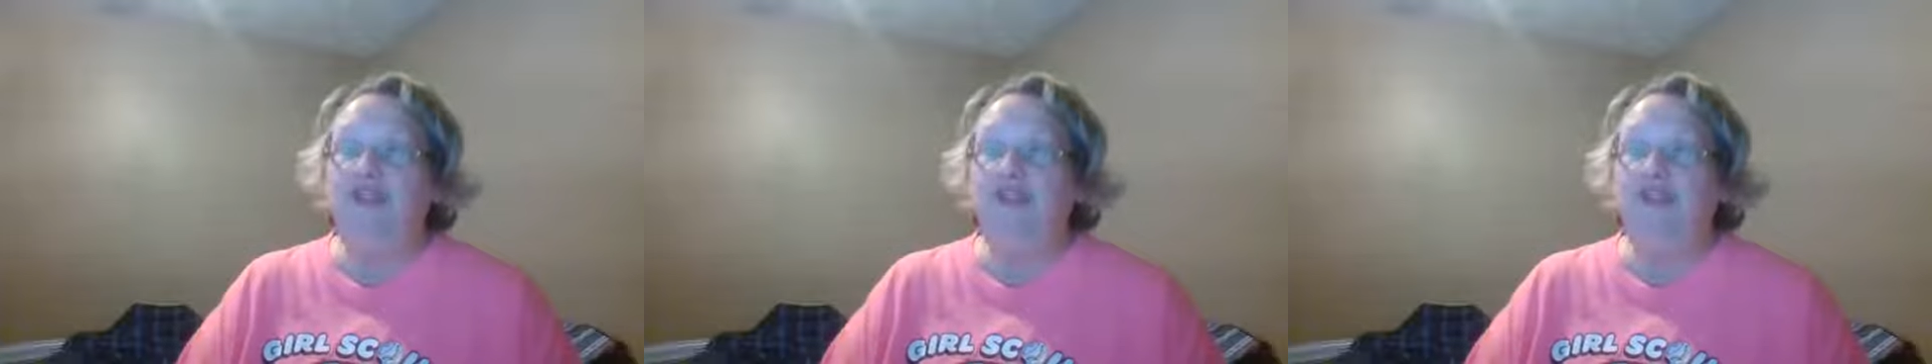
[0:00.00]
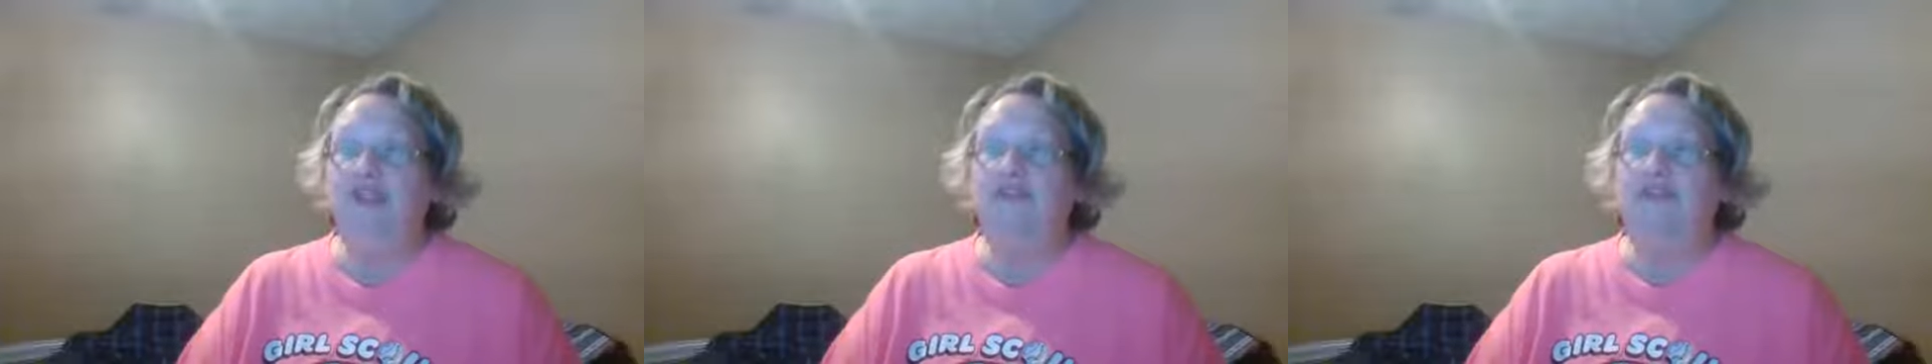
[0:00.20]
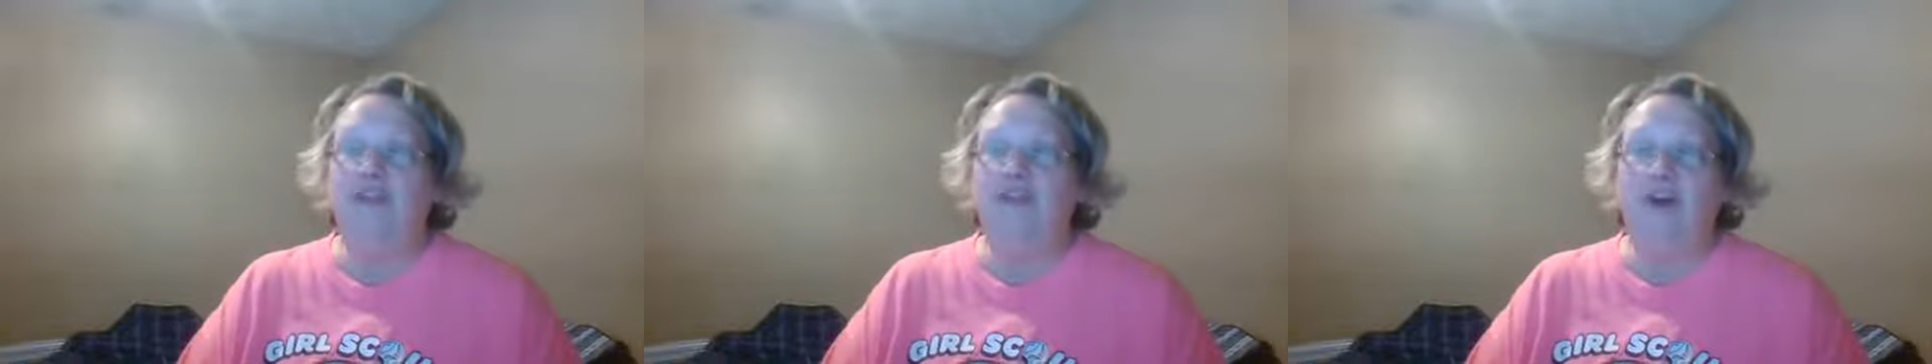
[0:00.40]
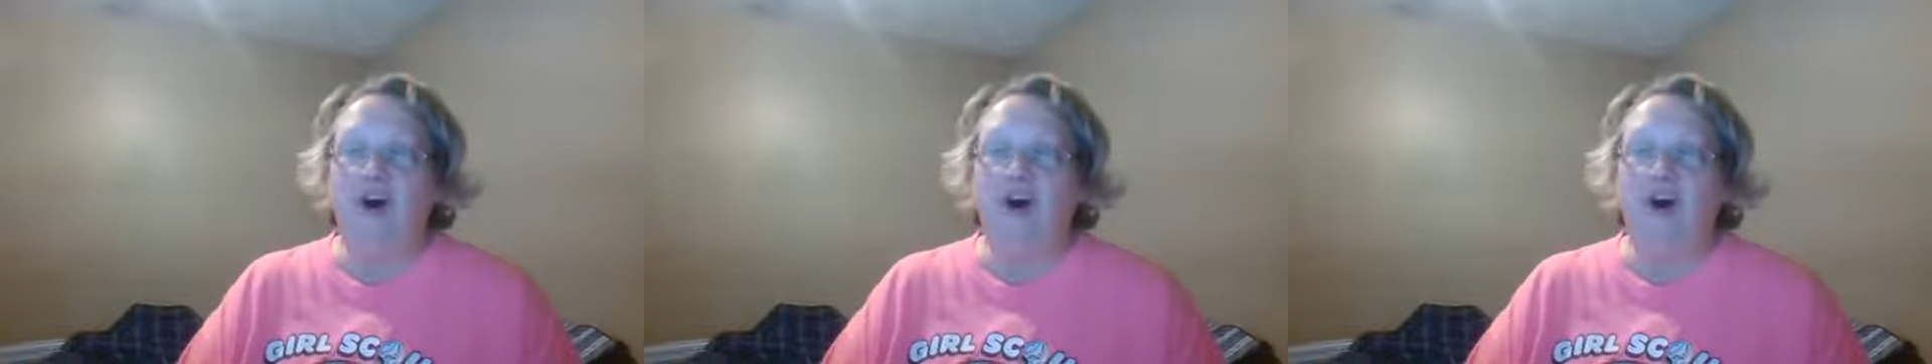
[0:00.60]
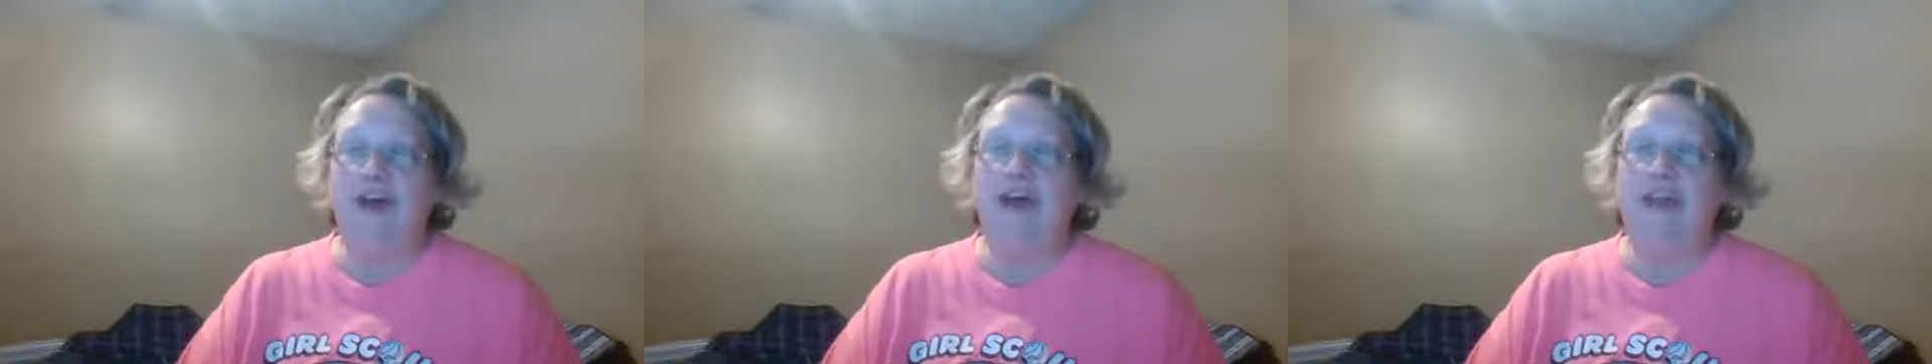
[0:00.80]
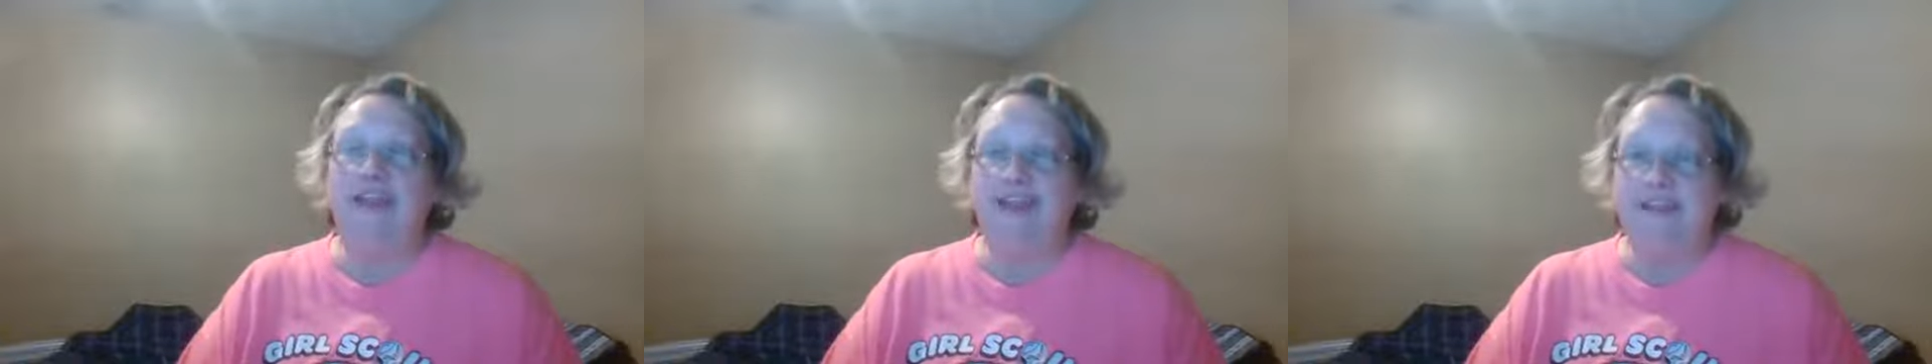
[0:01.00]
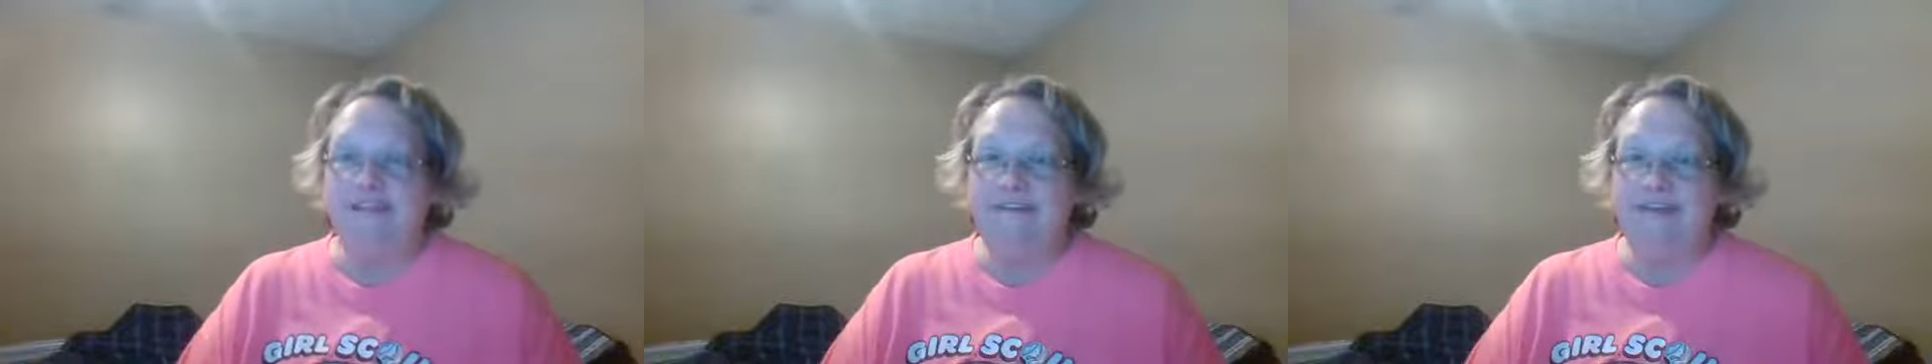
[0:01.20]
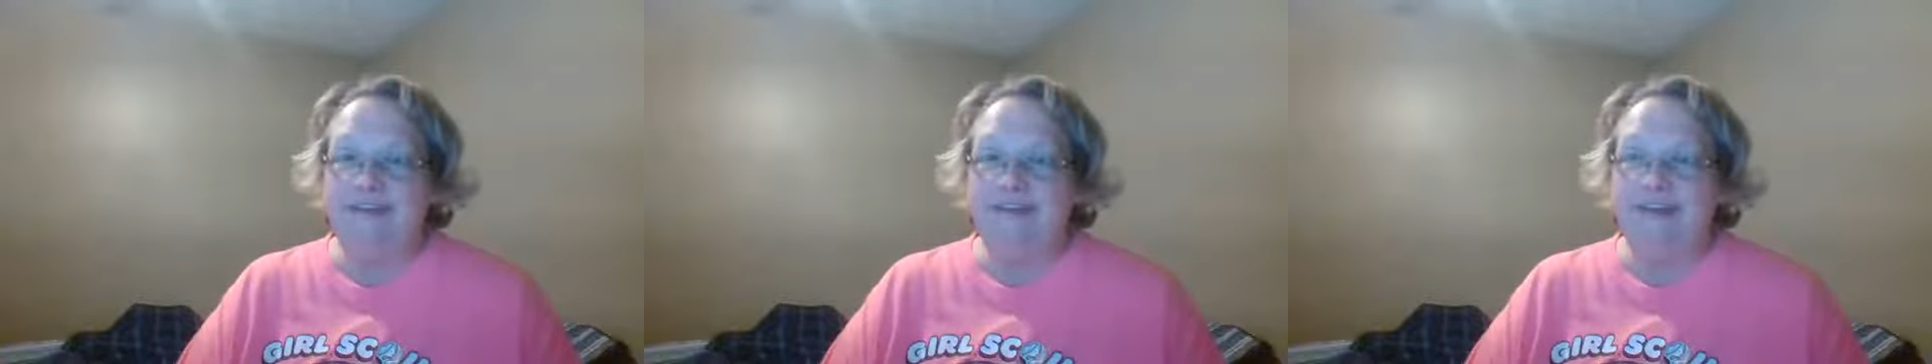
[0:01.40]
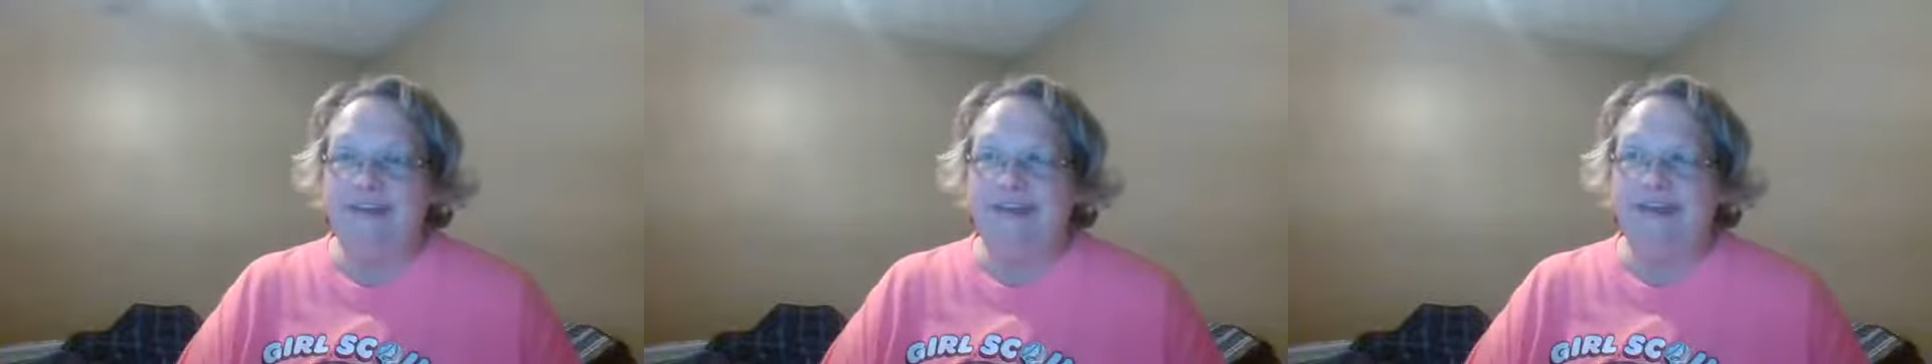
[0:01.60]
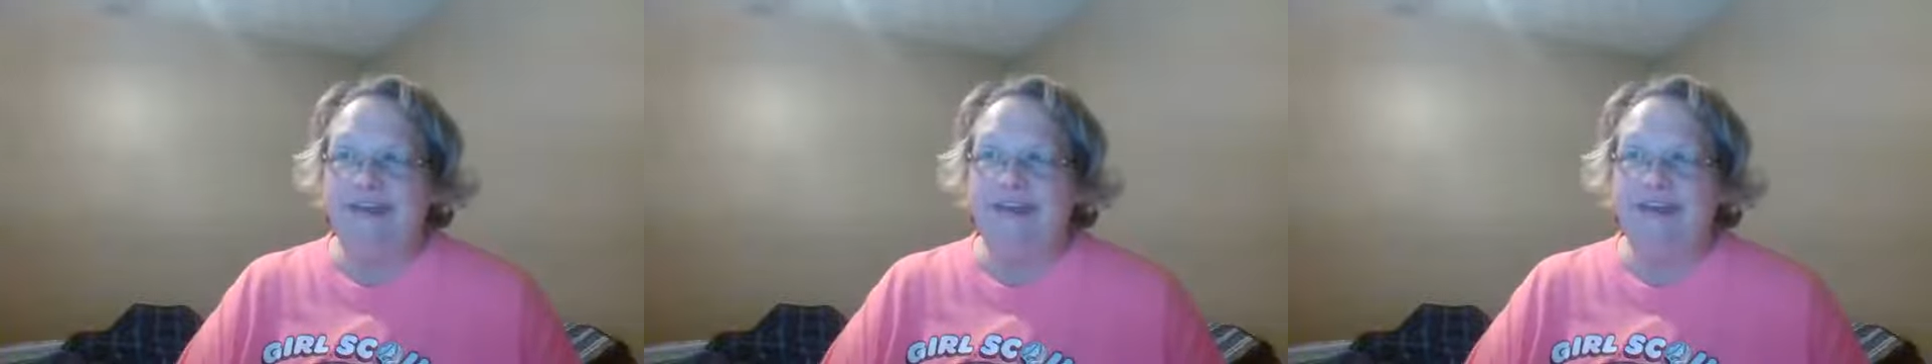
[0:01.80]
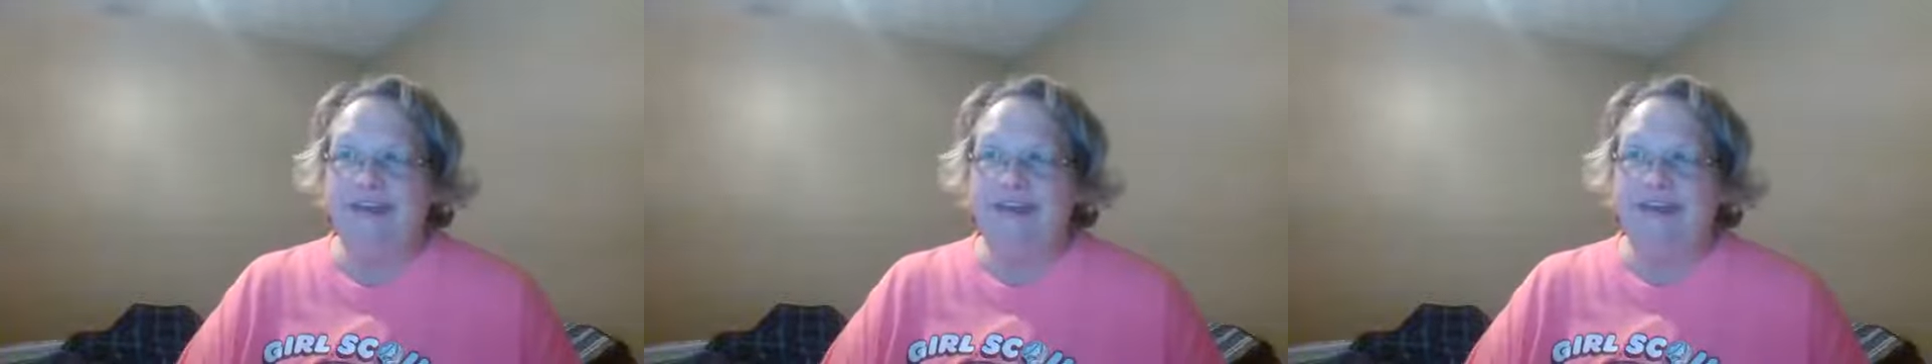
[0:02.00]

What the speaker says: learns a law and lives it.